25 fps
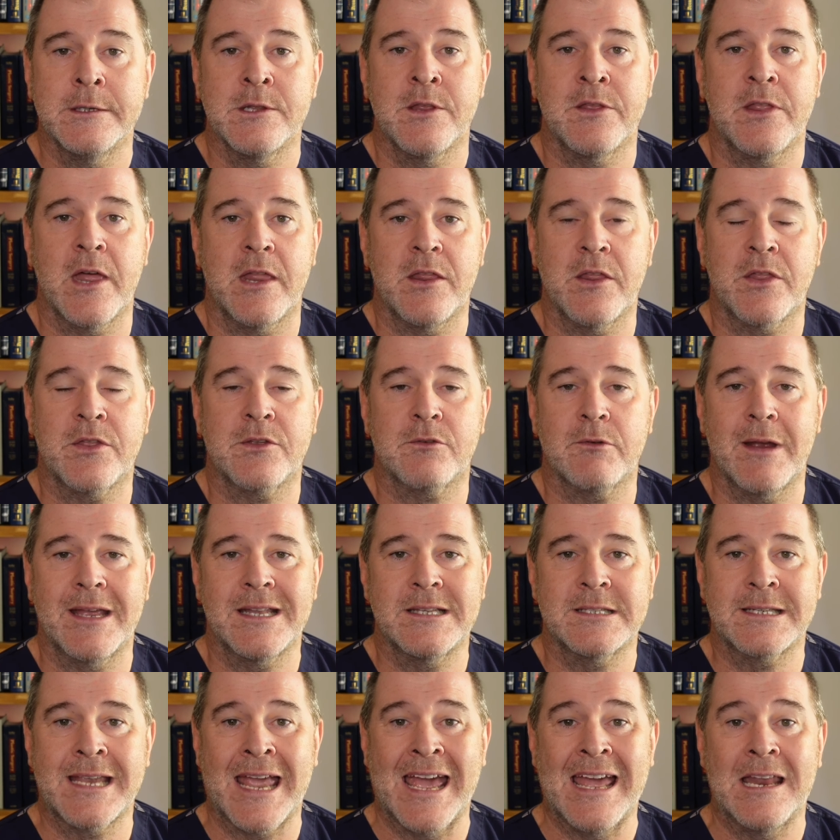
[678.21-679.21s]
then
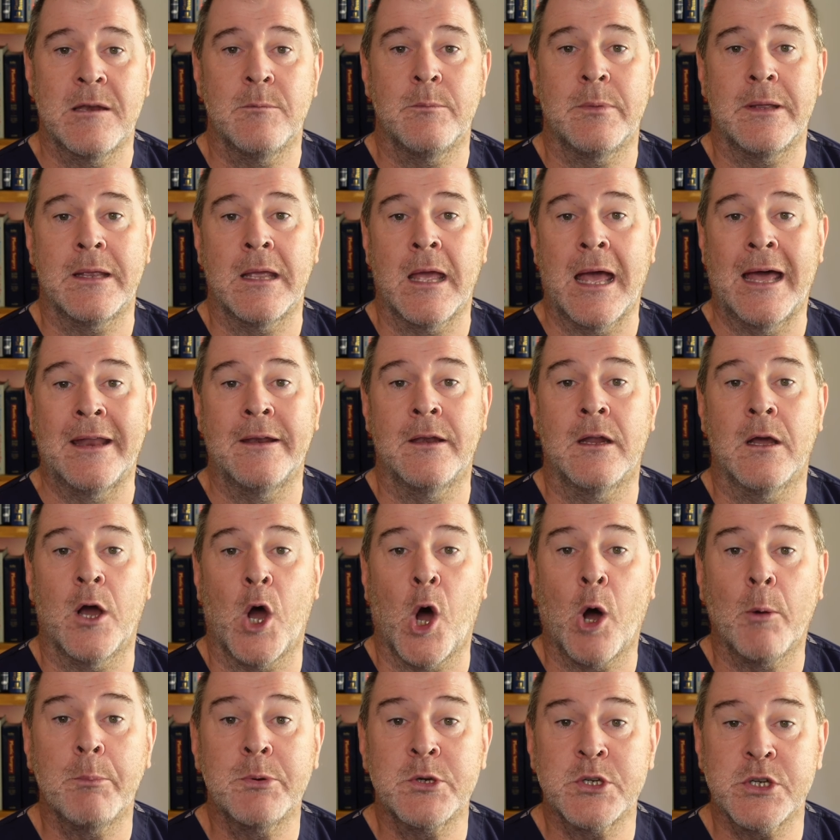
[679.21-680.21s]
threads can be an
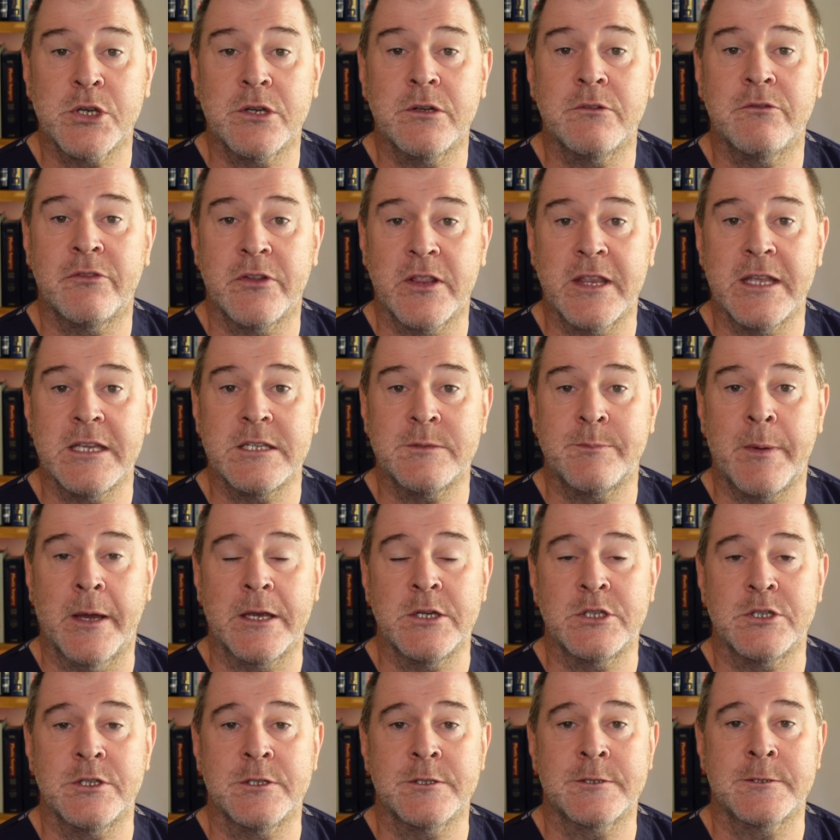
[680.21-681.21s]
option for these
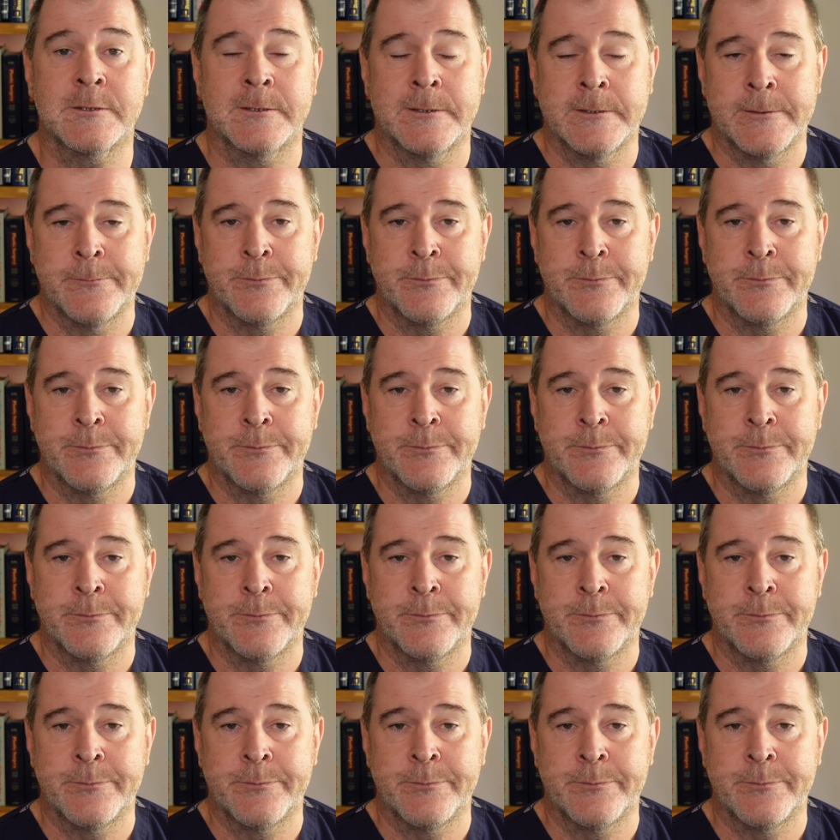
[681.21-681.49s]
patients.